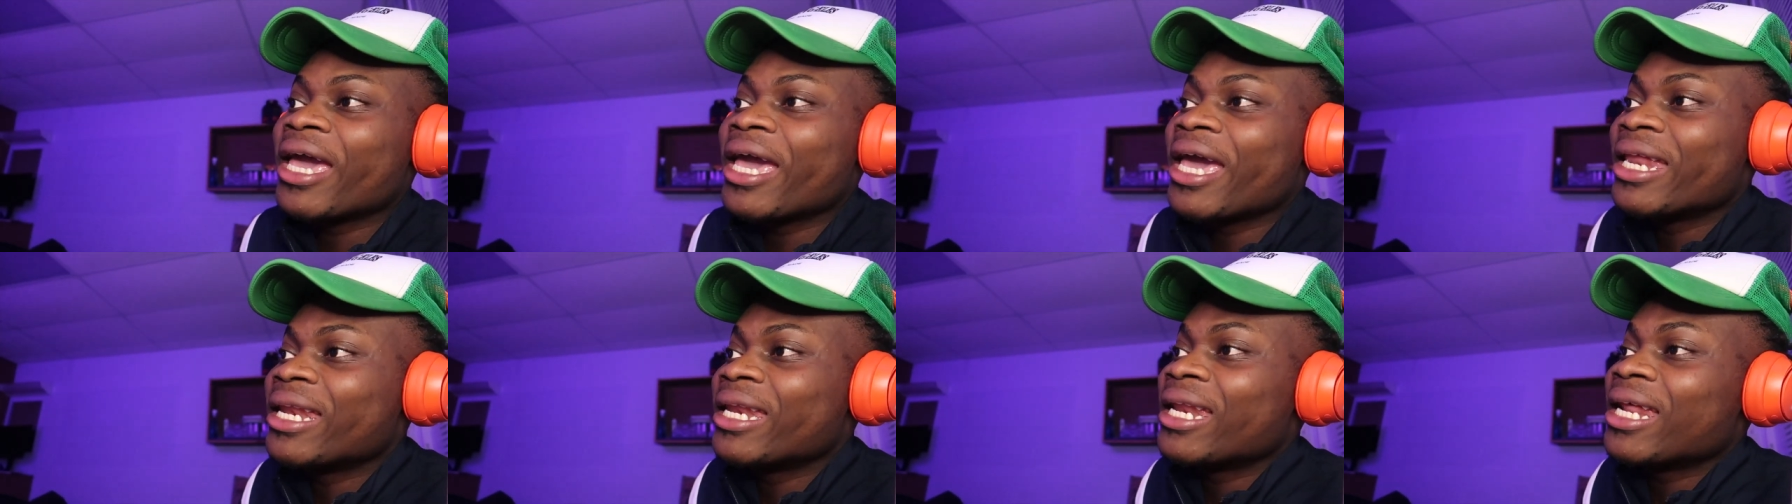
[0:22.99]

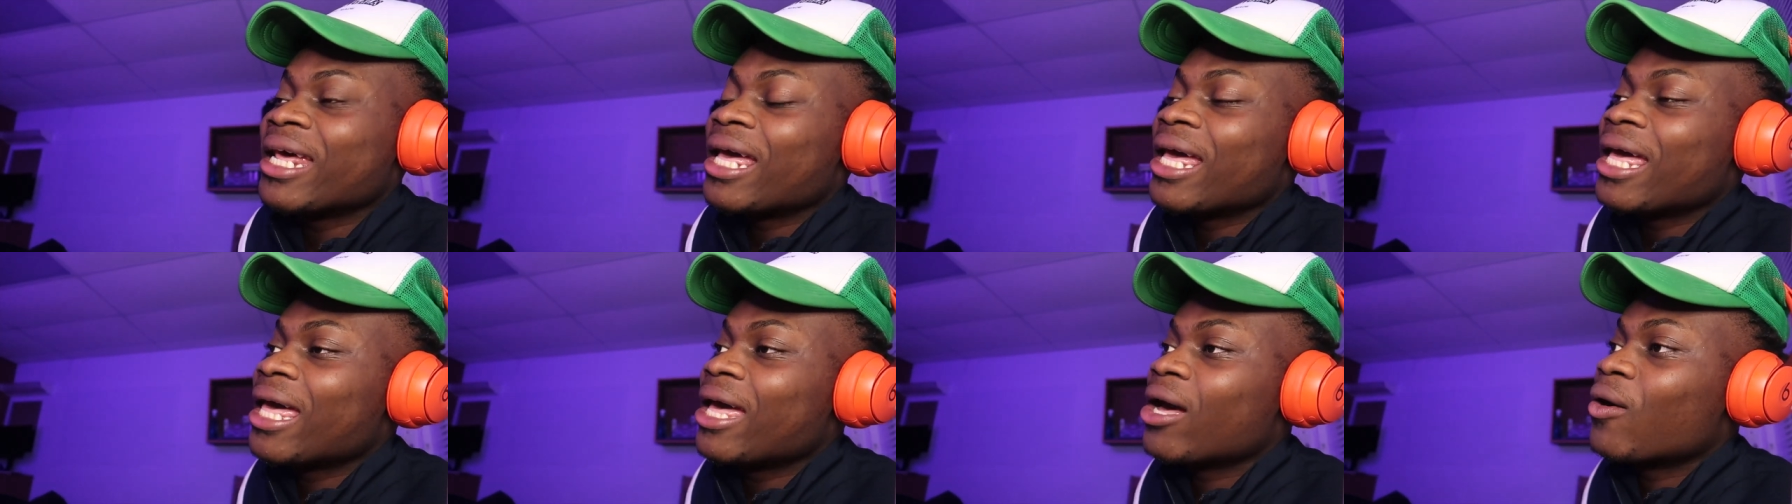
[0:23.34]
and
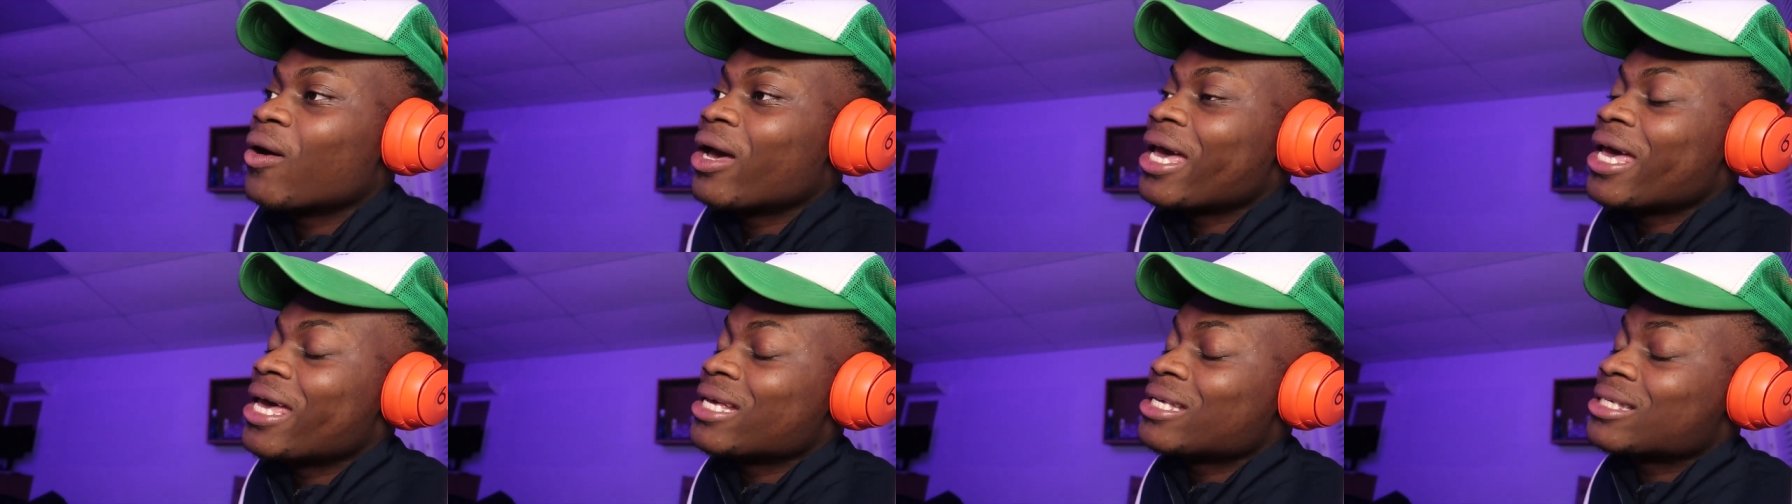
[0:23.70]

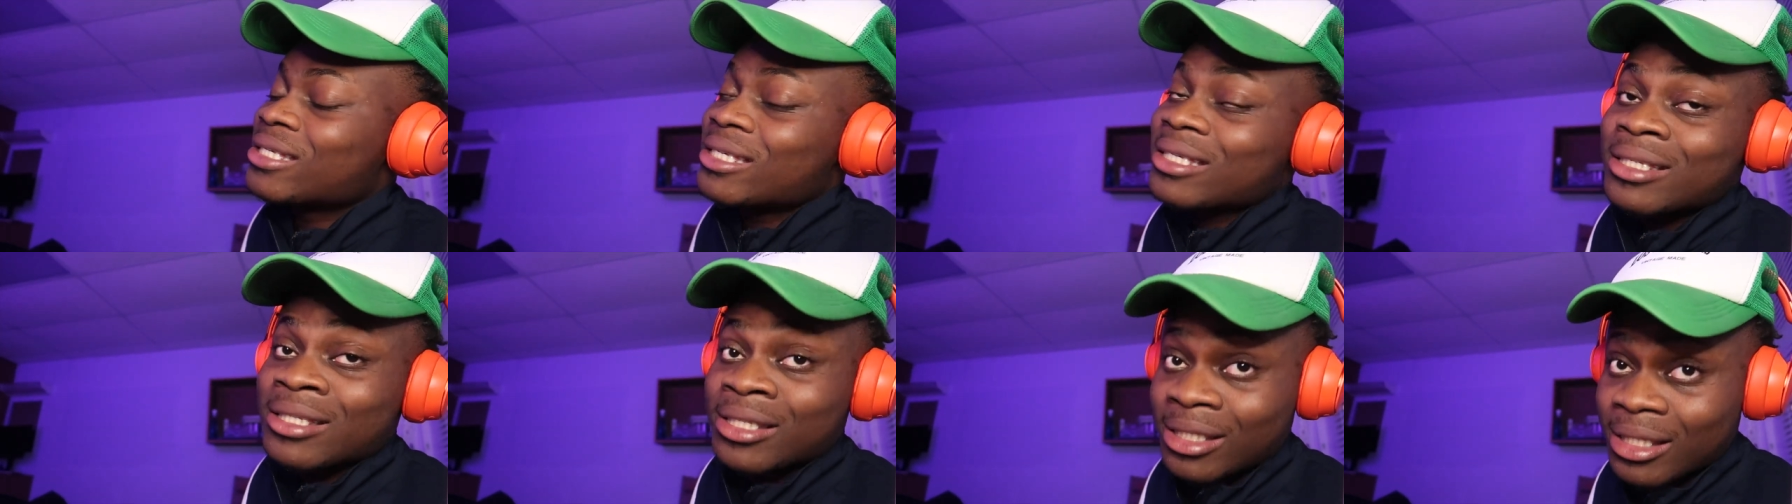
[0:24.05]

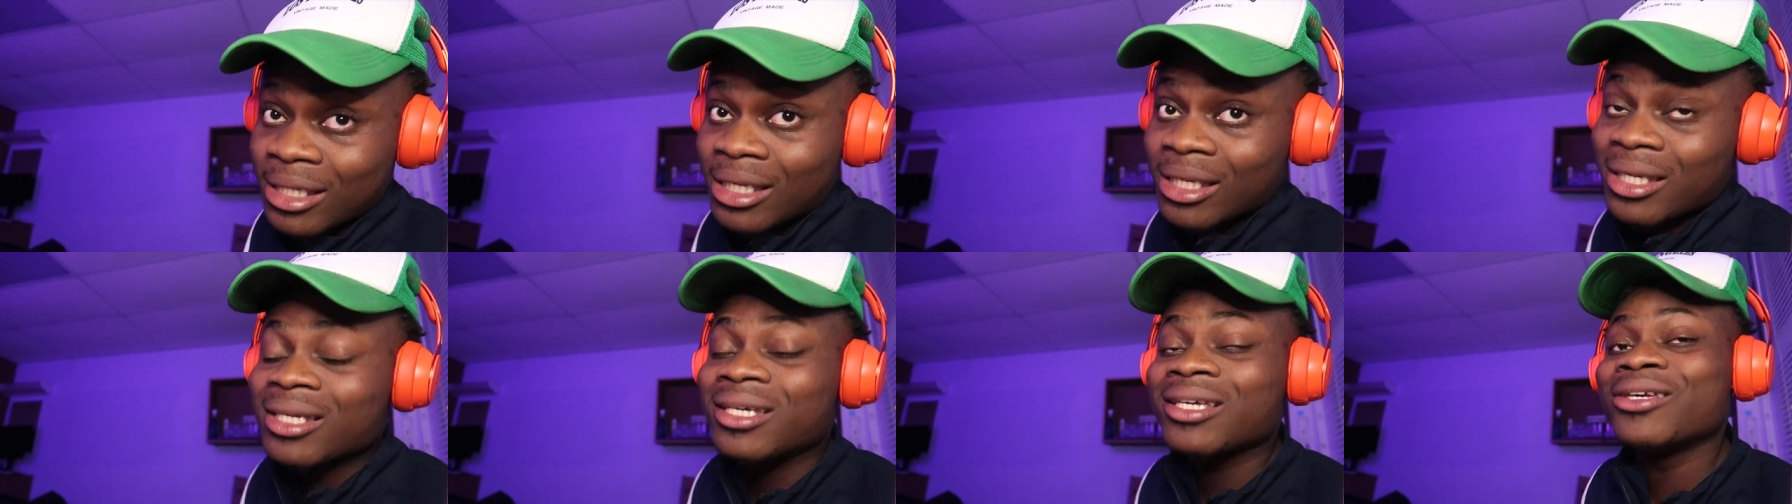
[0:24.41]

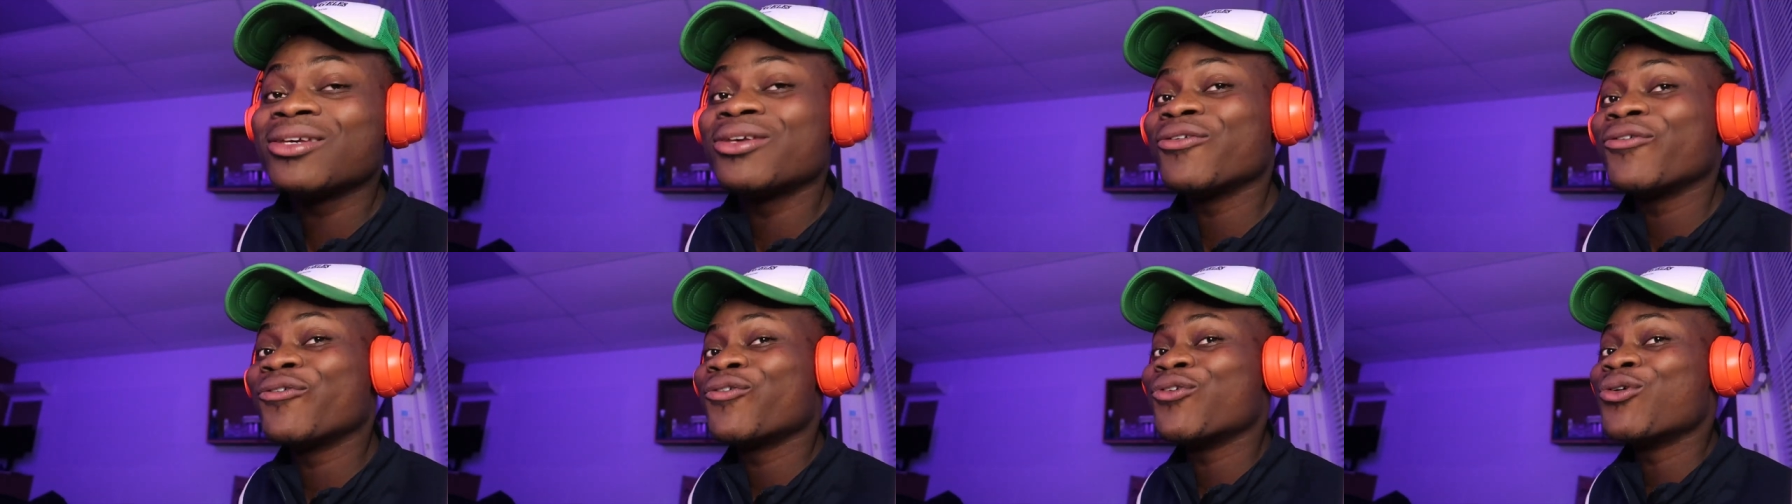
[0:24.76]
LSZ.
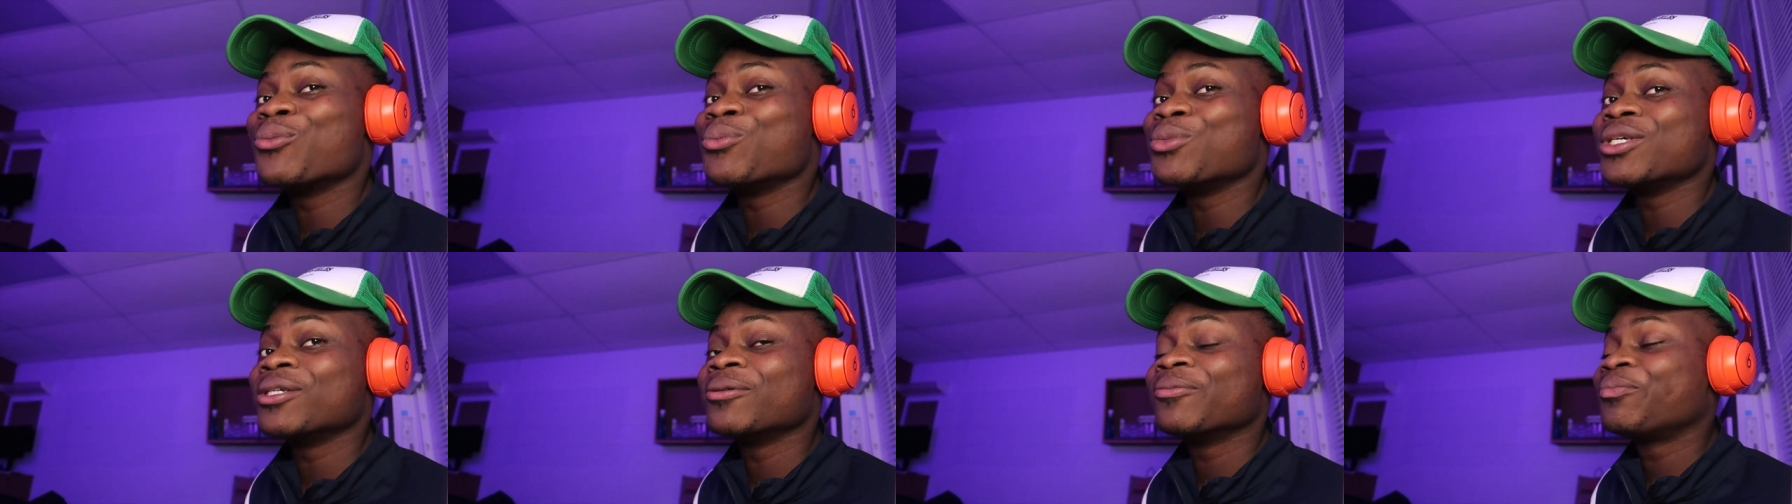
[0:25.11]
You
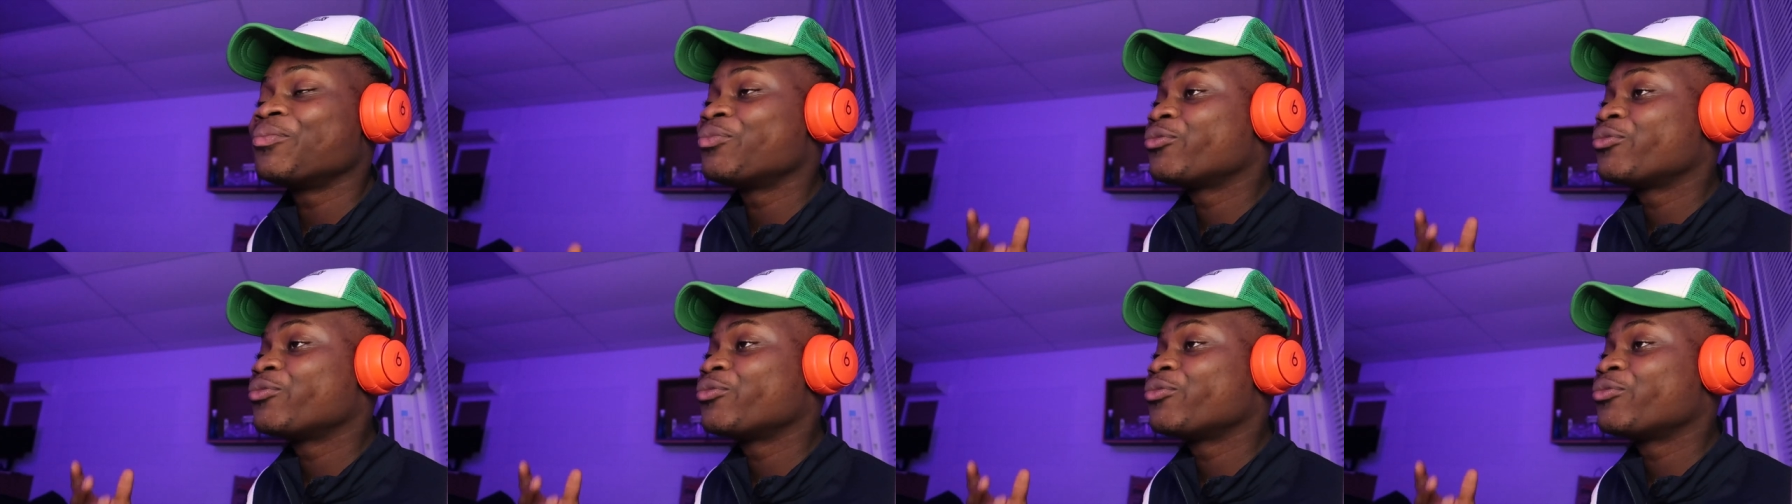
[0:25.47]
feel me?